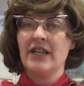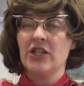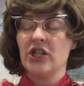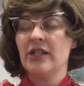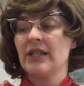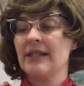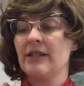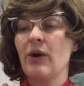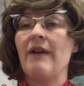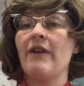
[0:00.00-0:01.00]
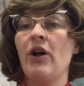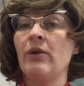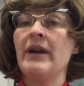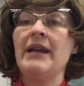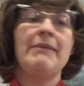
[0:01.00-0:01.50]
inches. So I've
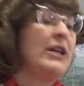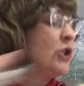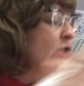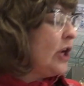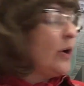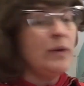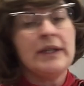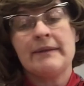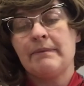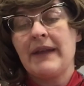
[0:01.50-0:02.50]
already measured those,